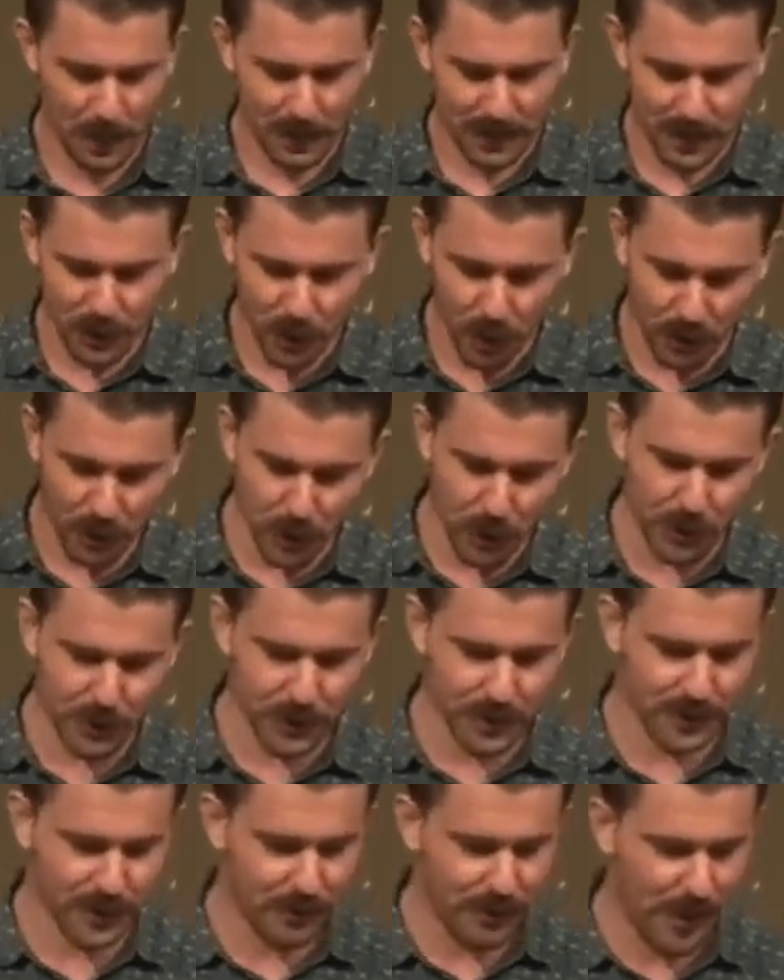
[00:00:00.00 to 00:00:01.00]
See, John
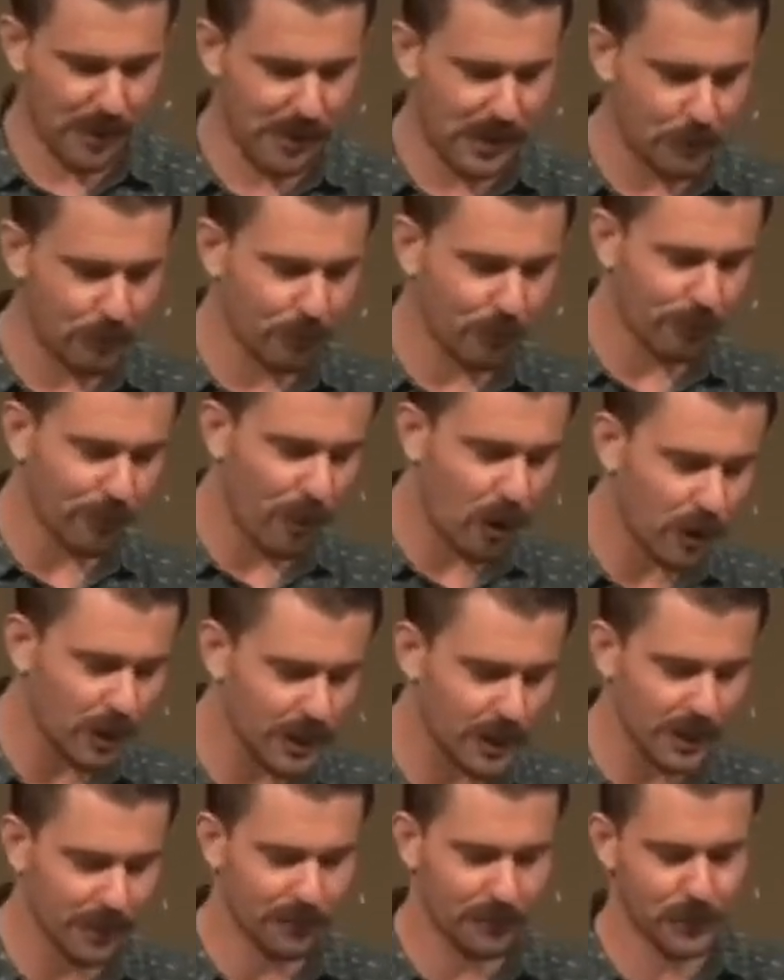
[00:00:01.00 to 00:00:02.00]
uses the very
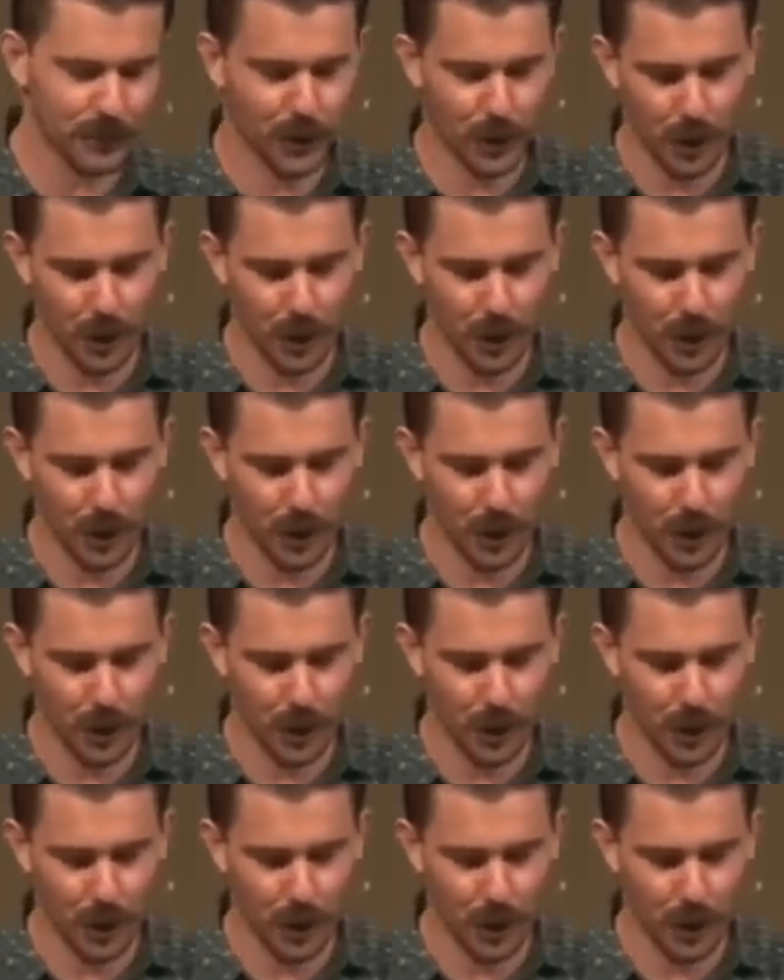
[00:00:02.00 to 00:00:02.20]
provocative